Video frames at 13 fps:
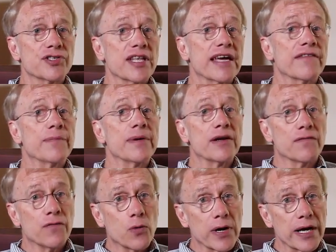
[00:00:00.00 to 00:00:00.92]
they have been
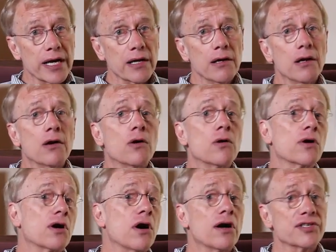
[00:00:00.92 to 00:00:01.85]
avoiding or
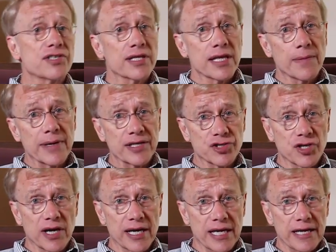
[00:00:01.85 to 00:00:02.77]
causing them
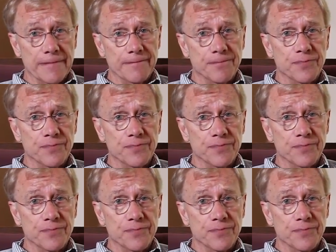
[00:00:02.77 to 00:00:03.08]
anxiety.